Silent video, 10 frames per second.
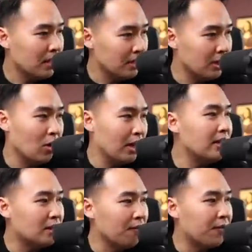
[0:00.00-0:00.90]
you know, it
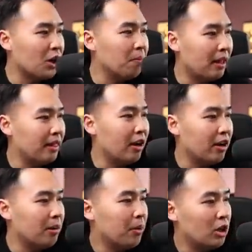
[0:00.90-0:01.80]
is confirmed that they're
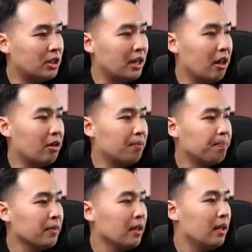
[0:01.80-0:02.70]
going to merge together,
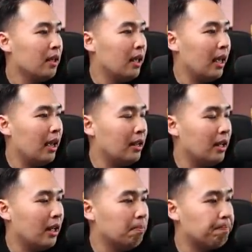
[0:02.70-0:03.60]
and
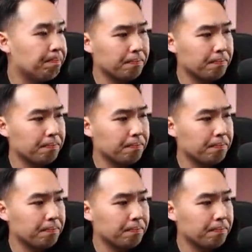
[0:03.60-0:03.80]
um,